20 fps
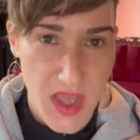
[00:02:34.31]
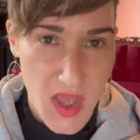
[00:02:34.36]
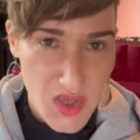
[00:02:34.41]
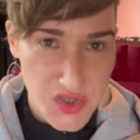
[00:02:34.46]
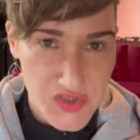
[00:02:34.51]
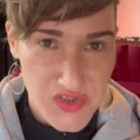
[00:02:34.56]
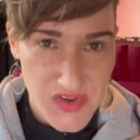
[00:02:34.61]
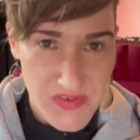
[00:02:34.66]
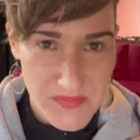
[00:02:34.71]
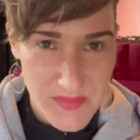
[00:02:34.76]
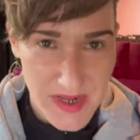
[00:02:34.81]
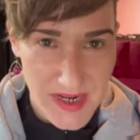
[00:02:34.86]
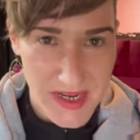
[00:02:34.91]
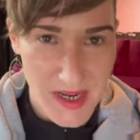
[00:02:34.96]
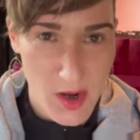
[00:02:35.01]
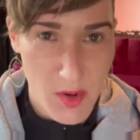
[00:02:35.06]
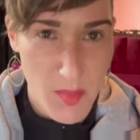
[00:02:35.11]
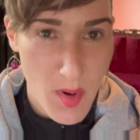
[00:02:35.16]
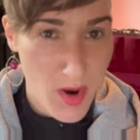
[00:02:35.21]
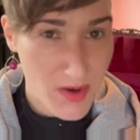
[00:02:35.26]
So you have
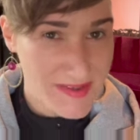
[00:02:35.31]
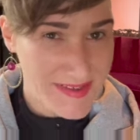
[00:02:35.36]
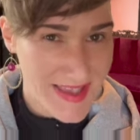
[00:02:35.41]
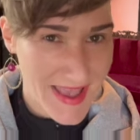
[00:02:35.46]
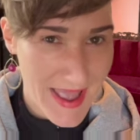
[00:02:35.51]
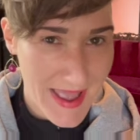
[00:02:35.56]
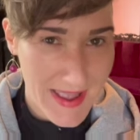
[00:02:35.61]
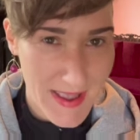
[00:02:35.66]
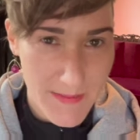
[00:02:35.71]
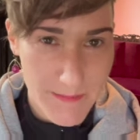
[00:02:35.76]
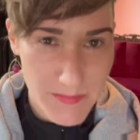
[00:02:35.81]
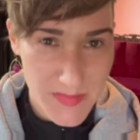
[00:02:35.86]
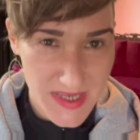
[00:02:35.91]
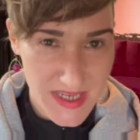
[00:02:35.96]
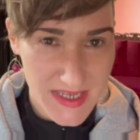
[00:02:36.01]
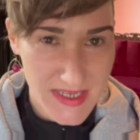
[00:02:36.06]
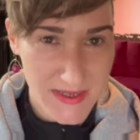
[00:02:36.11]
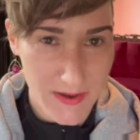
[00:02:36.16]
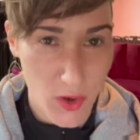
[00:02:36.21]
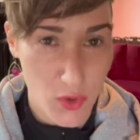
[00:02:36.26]
Medicare Parts A and
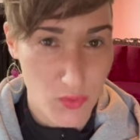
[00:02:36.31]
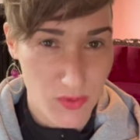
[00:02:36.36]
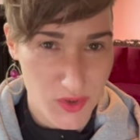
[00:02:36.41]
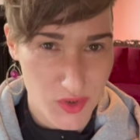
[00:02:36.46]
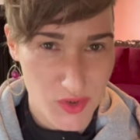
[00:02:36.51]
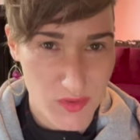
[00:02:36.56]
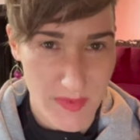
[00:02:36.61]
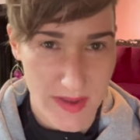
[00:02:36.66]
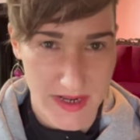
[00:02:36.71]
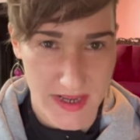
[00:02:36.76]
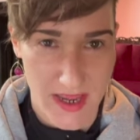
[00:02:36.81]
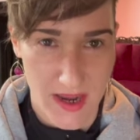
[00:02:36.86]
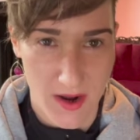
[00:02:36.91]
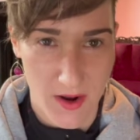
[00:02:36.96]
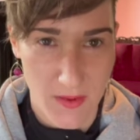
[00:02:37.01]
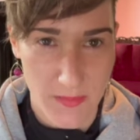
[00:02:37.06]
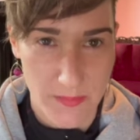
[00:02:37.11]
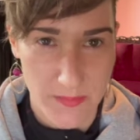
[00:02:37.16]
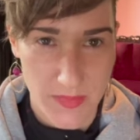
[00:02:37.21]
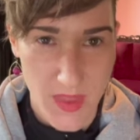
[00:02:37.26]
B, Original Medicare,